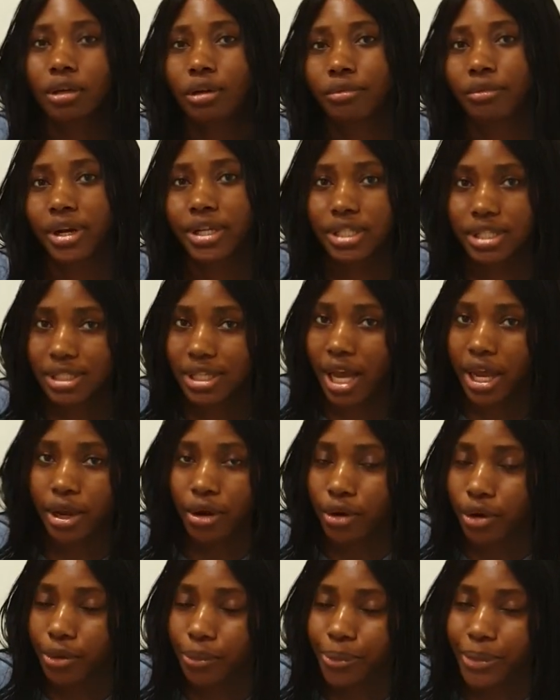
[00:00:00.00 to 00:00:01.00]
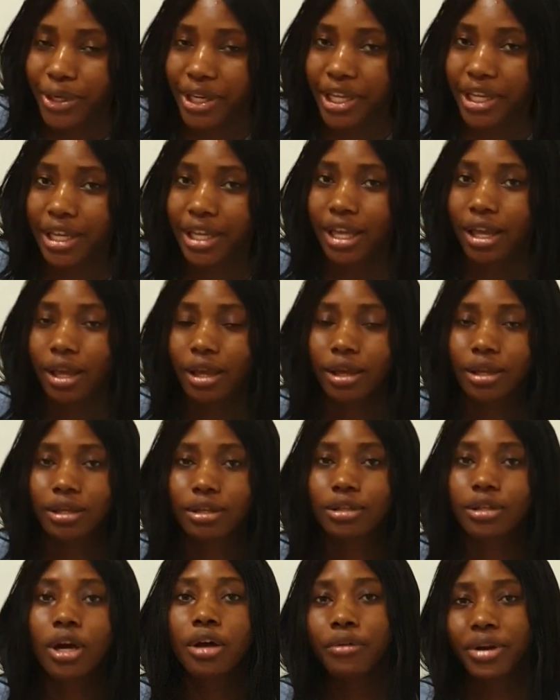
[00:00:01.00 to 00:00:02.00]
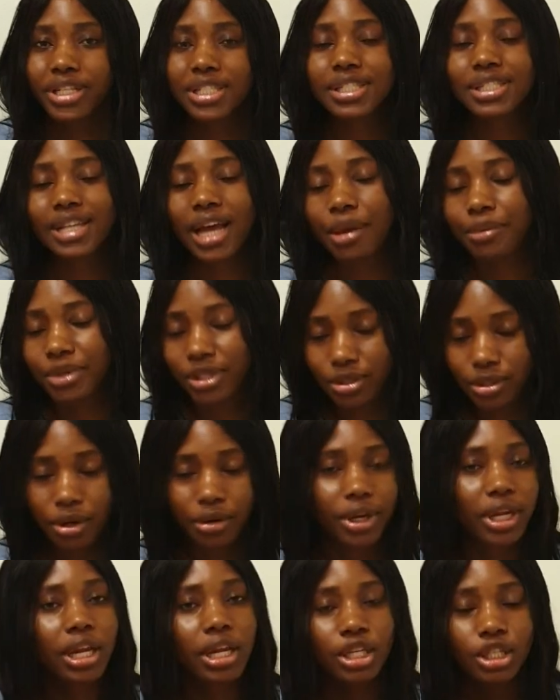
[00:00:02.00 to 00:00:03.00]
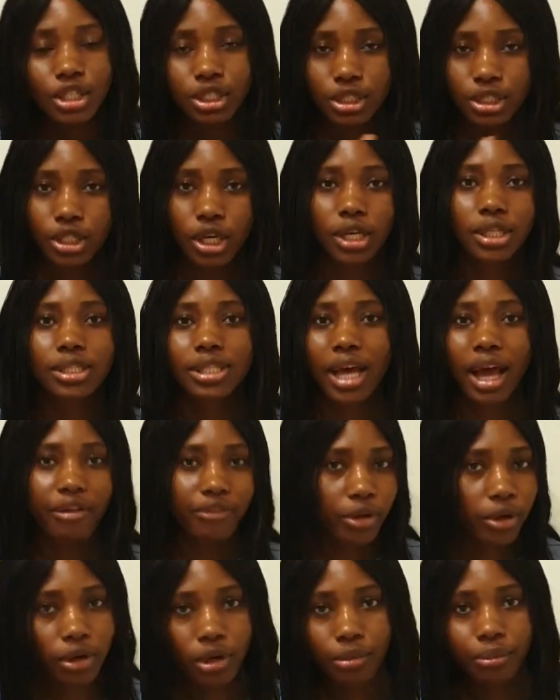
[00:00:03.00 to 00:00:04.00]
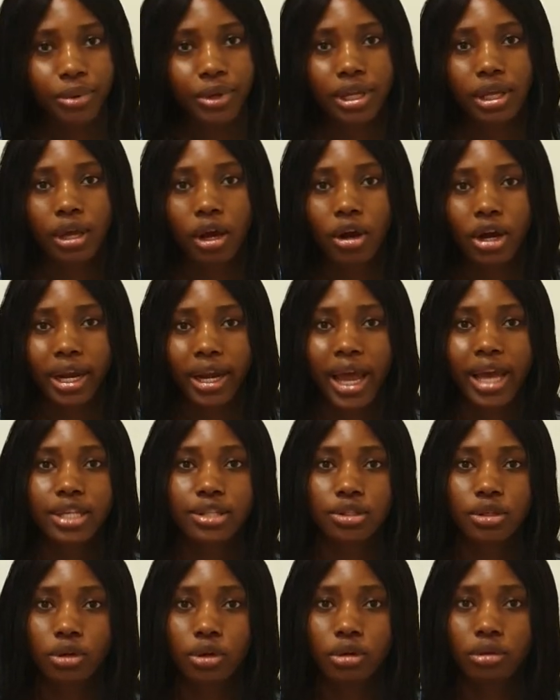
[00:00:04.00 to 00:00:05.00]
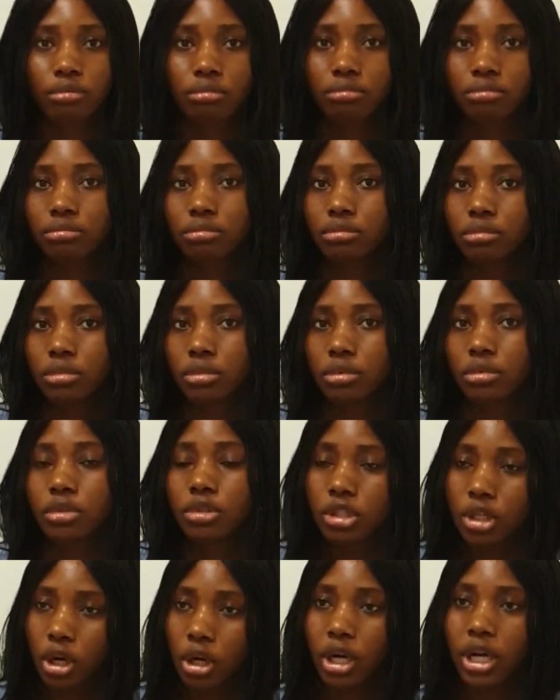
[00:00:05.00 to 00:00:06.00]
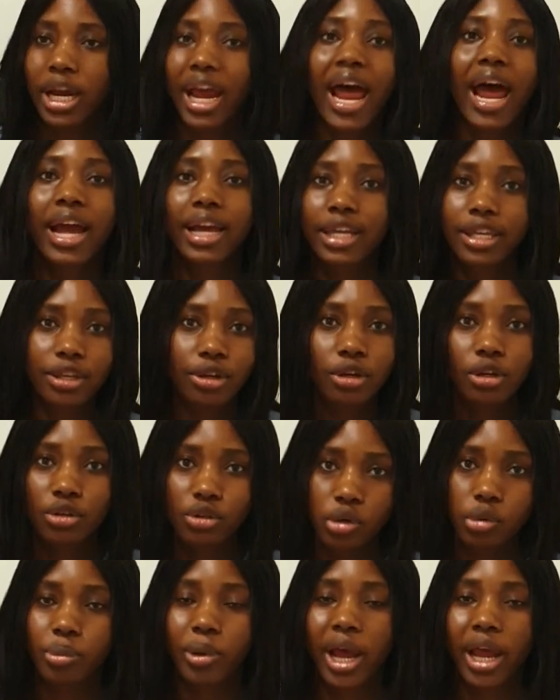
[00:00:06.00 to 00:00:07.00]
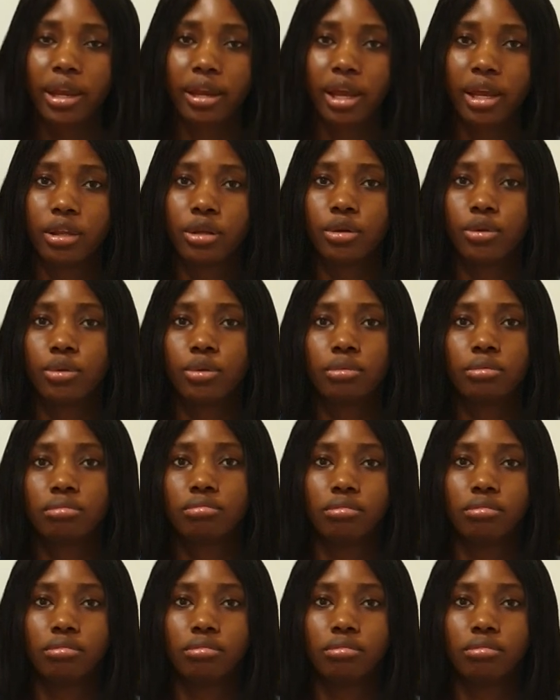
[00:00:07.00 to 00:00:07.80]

Register your company, not register, sorry, just have your company, organize your gang, your group, and then you